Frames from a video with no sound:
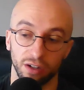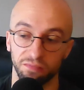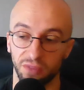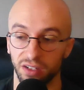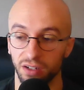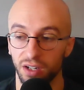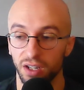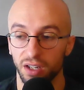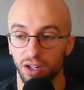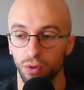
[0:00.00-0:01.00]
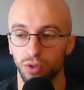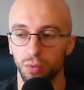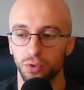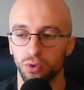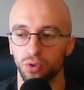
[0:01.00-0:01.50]
know. I don't. You know, it
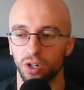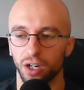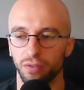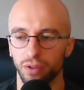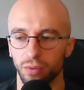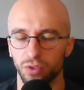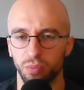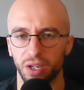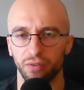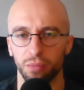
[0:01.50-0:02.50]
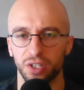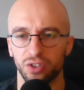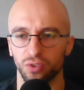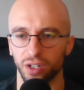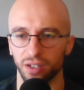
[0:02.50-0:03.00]
was all kind of it was a bit of a
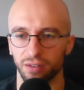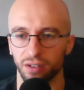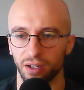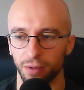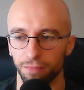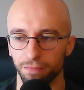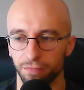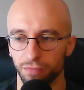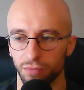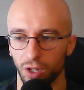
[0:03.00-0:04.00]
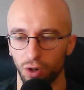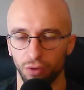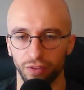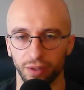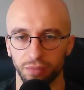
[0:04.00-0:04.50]
mystery. Um, a lot
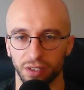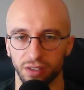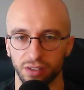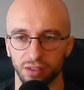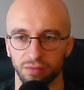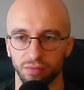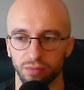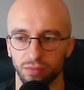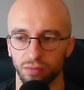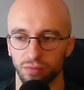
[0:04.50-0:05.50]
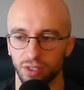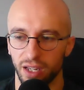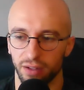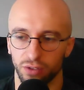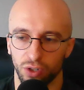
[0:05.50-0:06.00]
of it because
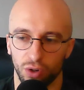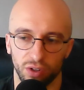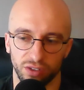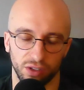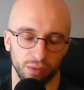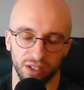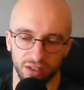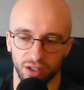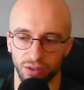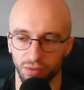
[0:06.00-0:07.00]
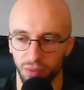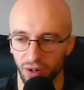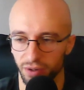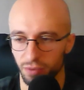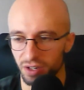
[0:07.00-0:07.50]
yeah, there's a lot there's a lot we didn't know
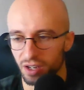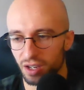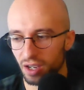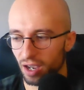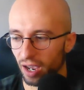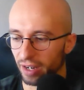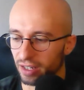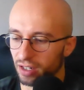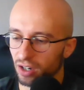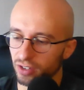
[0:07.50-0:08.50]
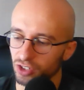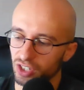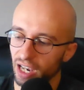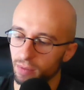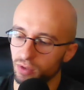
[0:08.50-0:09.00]
about him and and he kind of
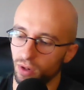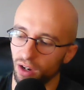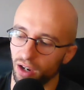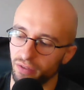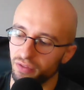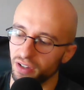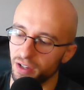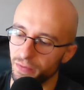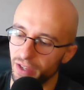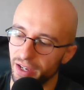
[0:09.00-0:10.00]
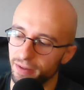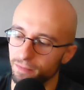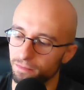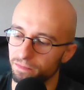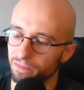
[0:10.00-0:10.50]
just came into our life and
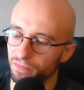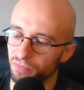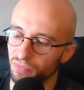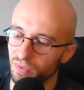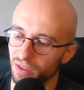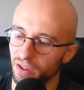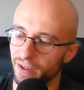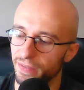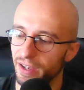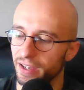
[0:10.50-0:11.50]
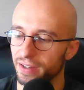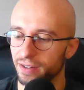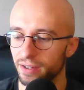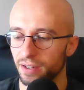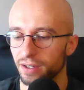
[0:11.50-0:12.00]
then and then
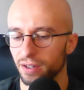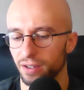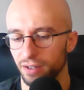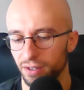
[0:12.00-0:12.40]
uh,